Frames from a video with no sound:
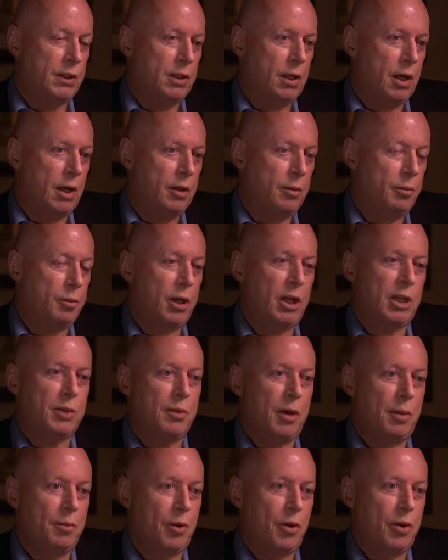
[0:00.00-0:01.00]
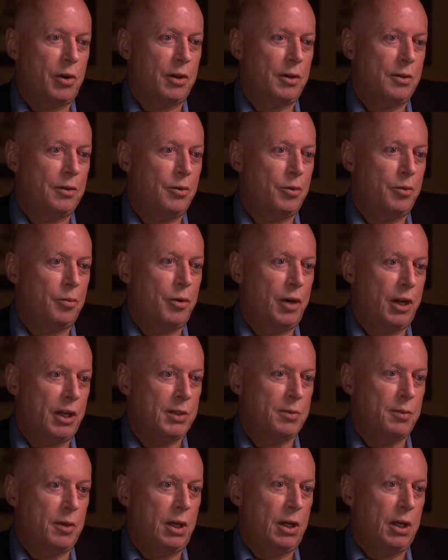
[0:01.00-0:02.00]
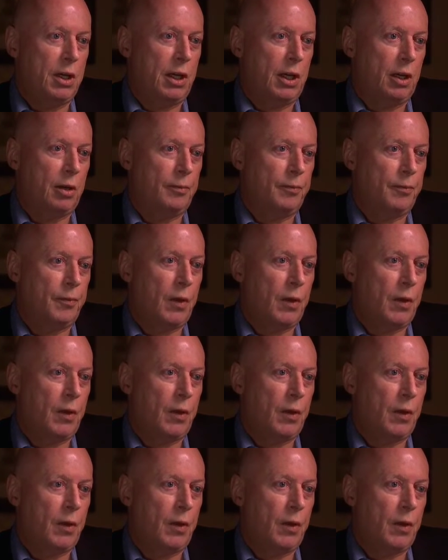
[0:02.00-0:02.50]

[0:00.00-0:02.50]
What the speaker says: It neither picks my pocket nor breaks my leg,